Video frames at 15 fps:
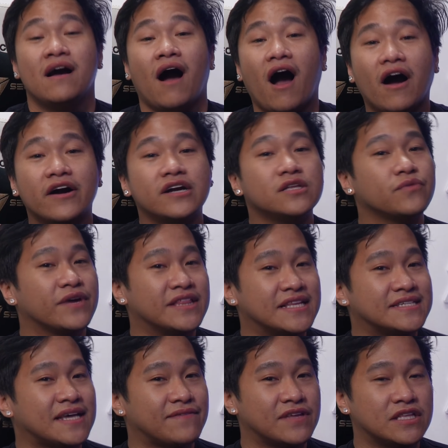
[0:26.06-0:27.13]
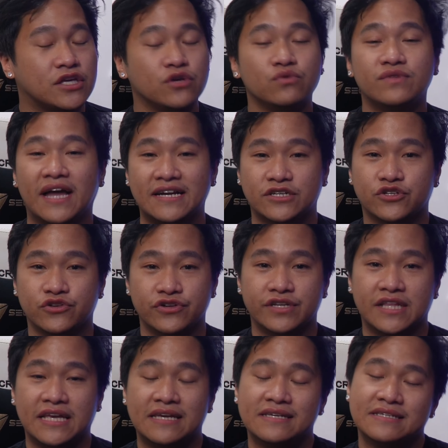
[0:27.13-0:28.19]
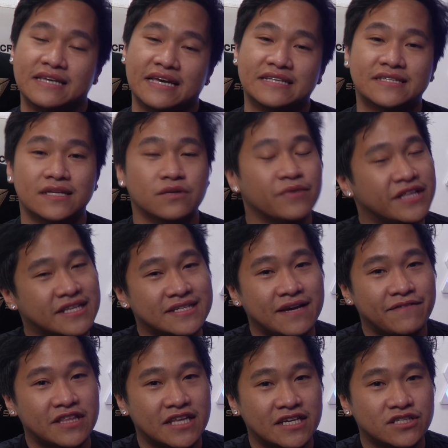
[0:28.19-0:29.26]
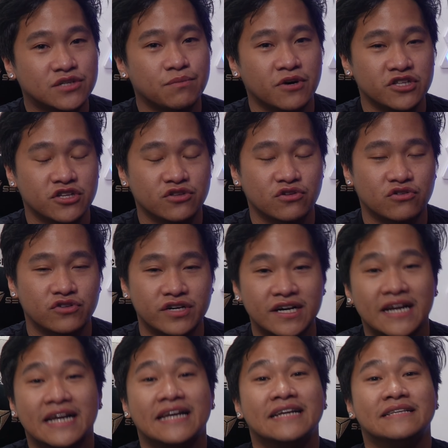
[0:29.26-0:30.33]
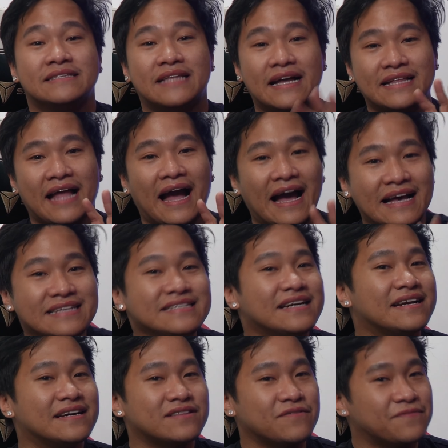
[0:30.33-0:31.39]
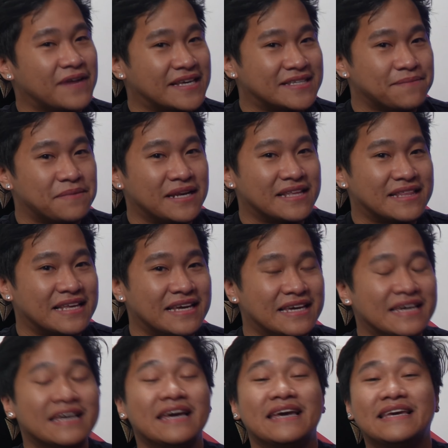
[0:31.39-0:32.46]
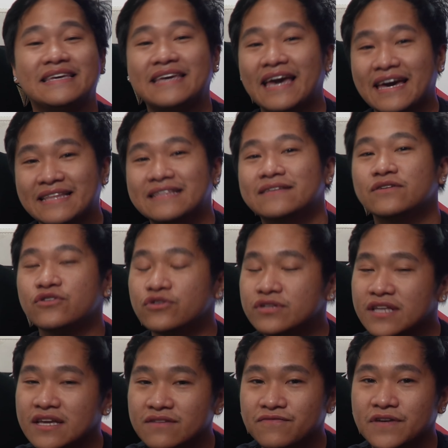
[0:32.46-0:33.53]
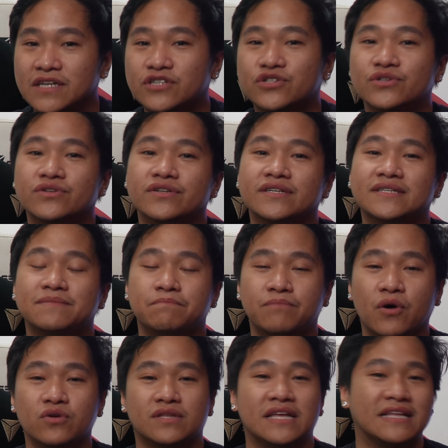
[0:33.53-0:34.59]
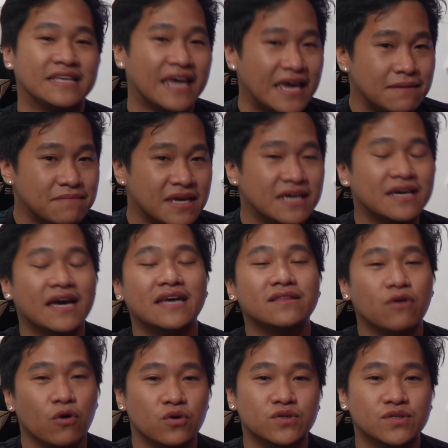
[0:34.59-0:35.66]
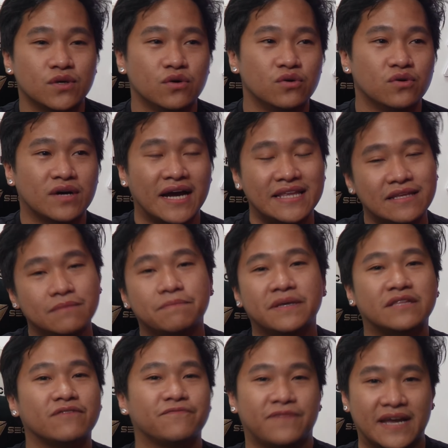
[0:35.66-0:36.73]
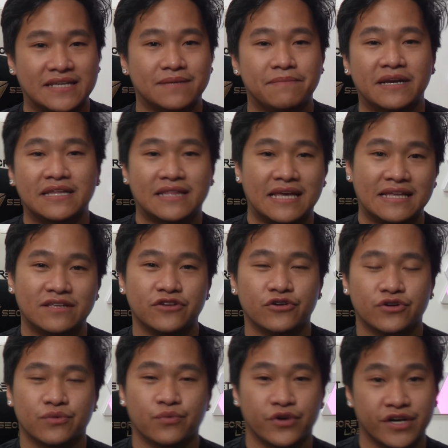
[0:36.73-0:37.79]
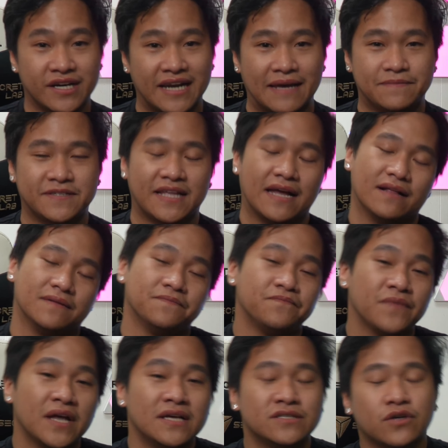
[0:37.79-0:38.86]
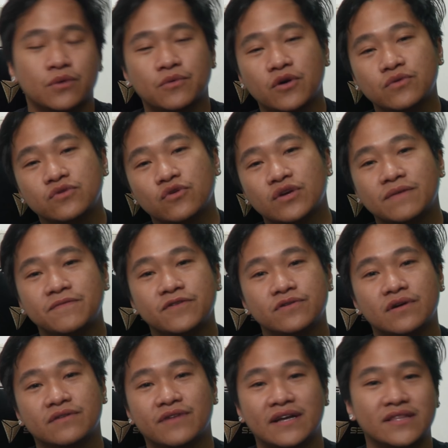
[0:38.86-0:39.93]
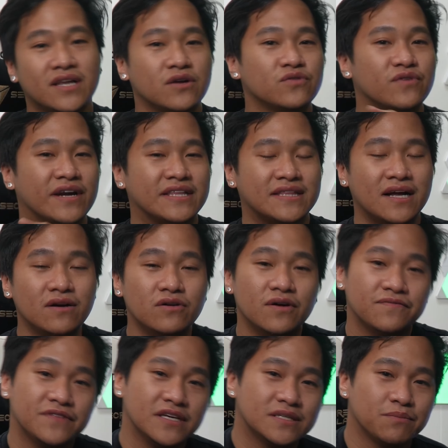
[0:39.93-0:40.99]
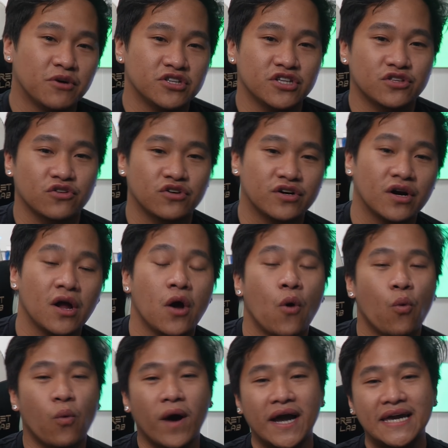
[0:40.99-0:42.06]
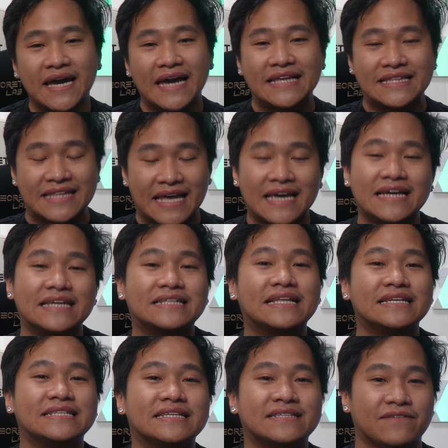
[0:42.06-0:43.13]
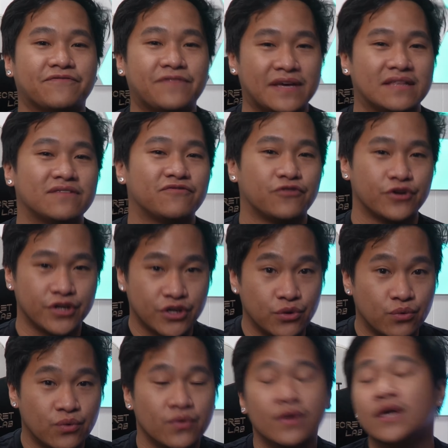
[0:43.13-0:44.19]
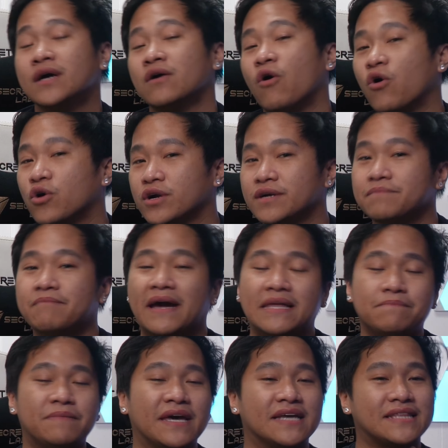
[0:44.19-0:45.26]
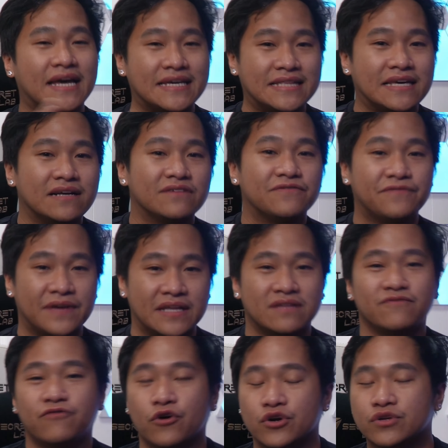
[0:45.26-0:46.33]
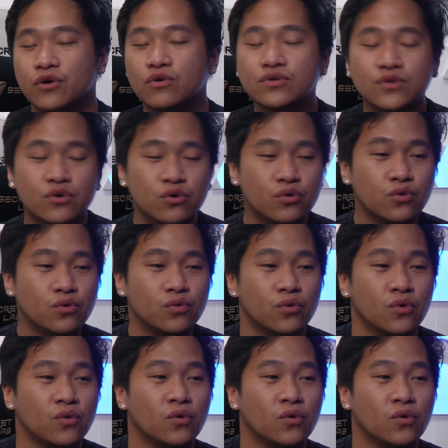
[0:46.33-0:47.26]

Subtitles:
R27Q-30. It's a 27-inch monitor that has a lot of flexibility, yet good in features, both in gaming and also kind of a bit of flexibility in your work lifestyle. So I'm going to give you a rundown right now of this monitor, why I think this is a fit for you, or might be an ideal fit for those who